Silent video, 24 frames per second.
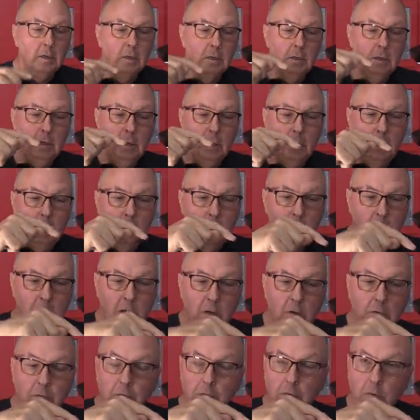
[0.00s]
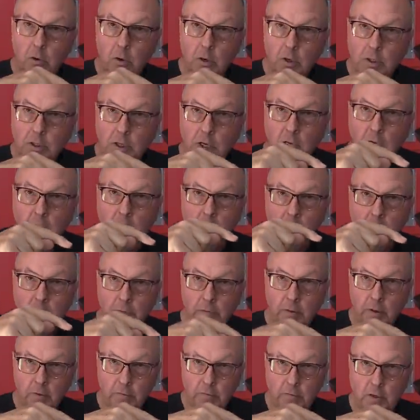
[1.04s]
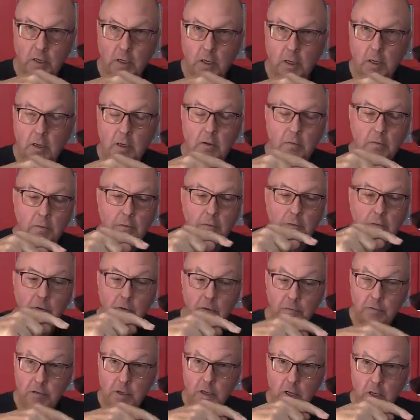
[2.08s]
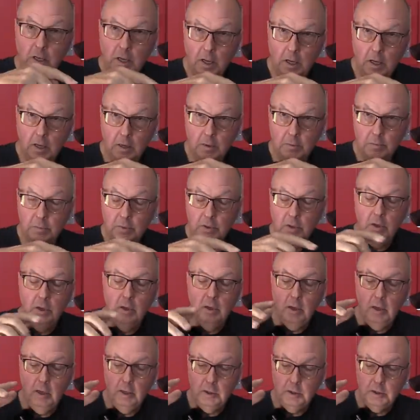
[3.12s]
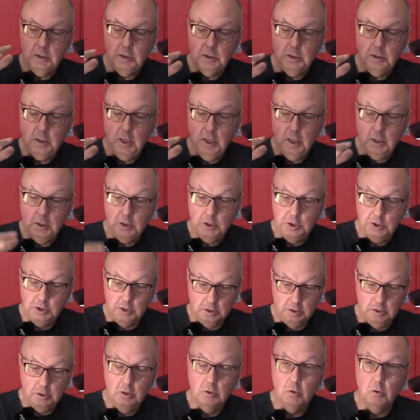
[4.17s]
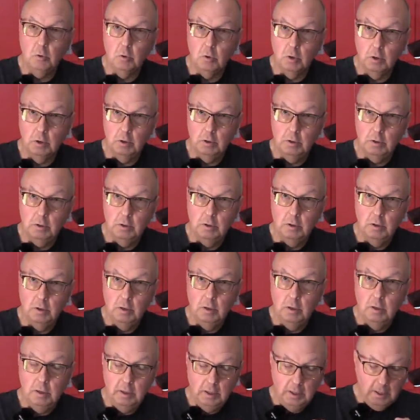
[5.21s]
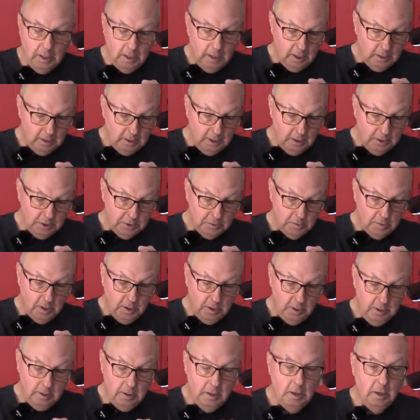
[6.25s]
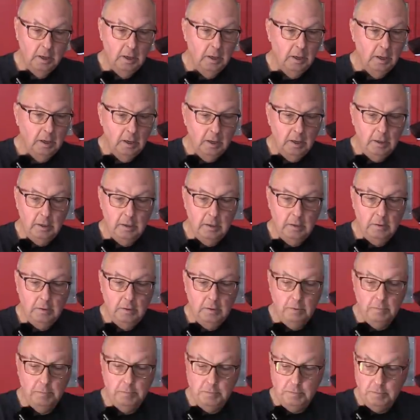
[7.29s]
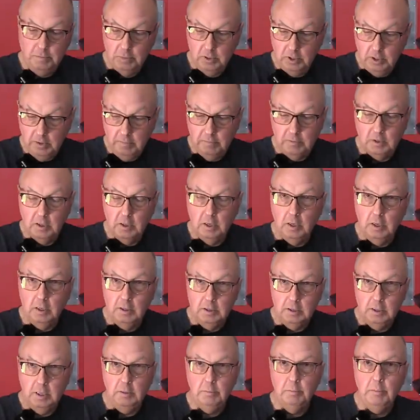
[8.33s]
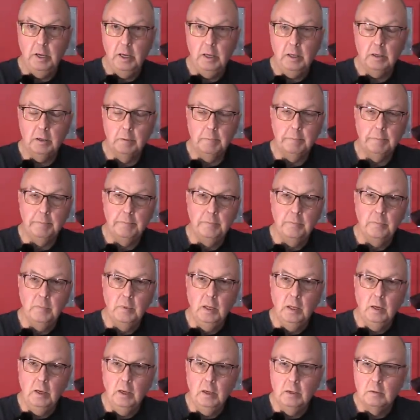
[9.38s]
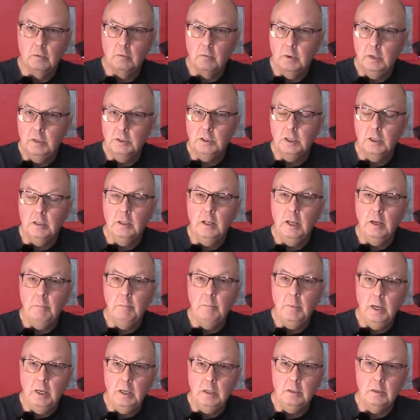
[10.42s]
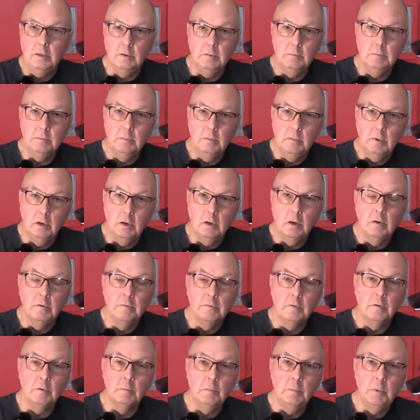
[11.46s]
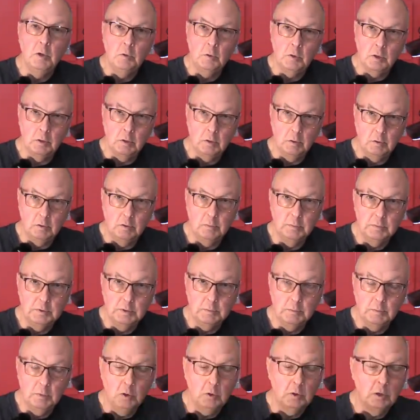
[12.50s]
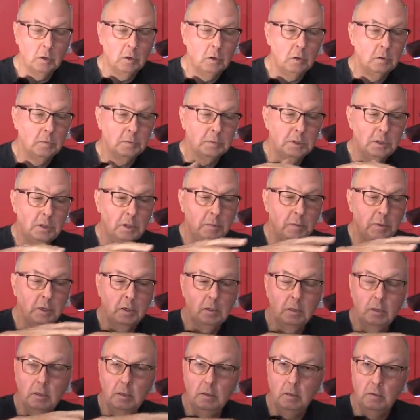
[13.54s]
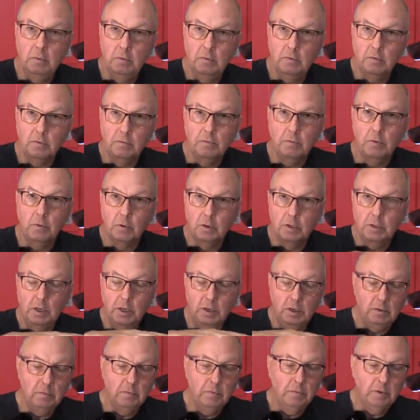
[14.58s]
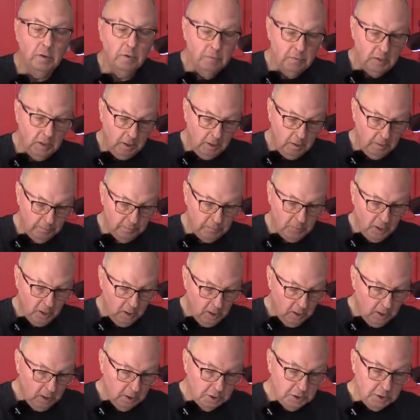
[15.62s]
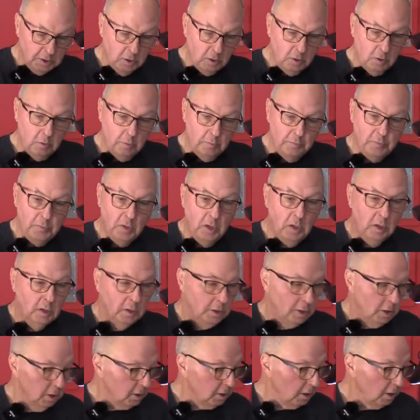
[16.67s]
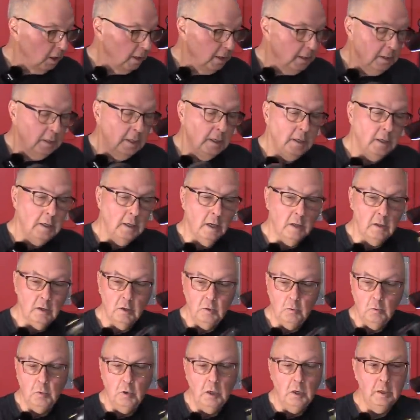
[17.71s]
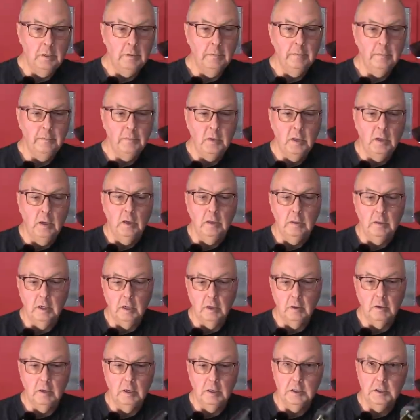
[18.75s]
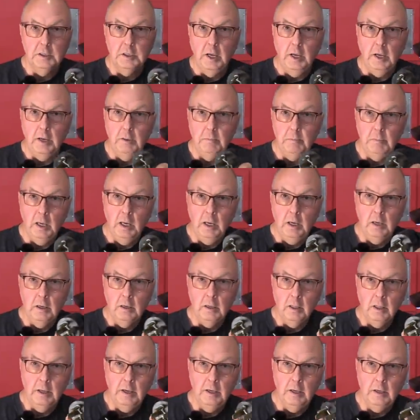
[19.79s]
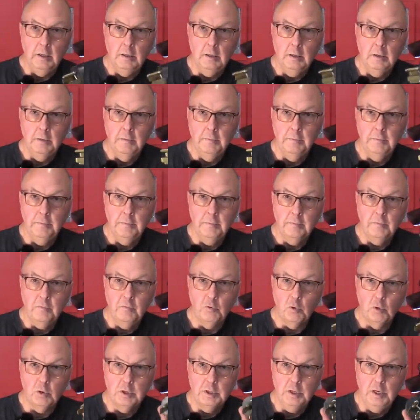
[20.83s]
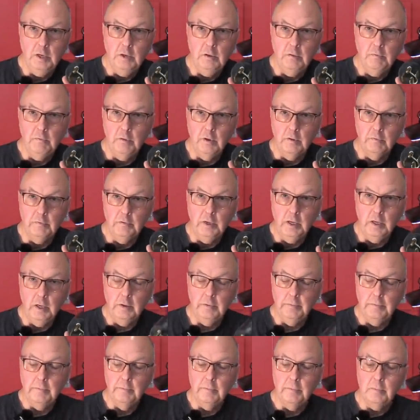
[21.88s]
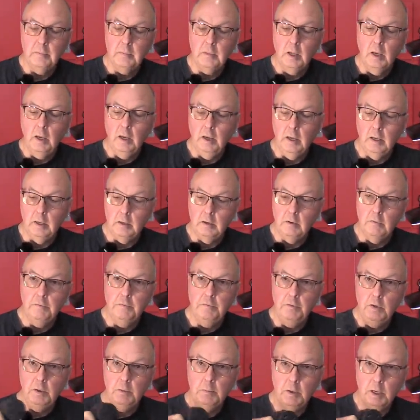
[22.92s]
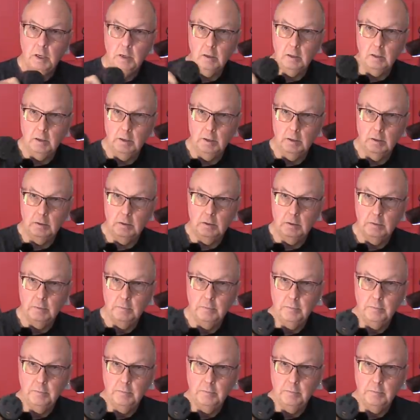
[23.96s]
NEMA 1450 50 amp extension cord. Yeah, that's right. You believe it or not, they make them. And the reason they make them are for motorhomes. Motorhomes typically use a 1450. So just like the yellow one, there is a male end 1450 and a female end.